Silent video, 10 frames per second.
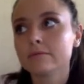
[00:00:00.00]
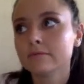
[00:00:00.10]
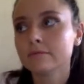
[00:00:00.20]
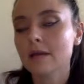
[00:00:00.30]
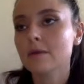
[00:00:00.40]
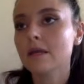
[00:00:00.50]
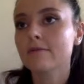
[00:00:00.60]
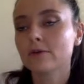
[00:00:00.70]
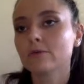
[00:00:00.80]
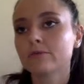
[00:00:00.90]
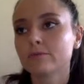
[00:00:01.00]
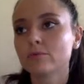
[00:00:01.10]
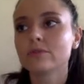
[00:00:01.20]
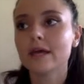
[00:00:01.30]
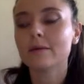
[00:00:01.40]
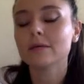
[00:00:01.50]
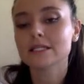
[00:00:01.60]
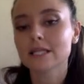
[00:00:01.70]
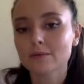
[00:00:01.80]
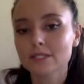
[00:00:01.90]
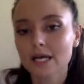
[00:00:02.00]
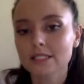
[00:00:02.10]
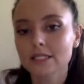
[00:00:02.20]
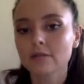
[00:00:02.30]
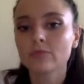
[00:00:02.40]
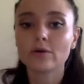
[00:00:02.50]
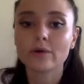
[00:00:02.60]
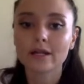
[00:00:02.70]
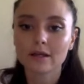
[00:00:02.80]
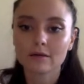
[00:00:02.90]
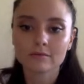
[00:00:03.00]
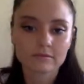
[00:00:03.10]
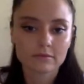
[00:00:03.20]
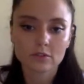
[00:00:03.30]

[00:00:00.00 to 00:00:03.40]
Maybe if you put them in subtitle, the ranking,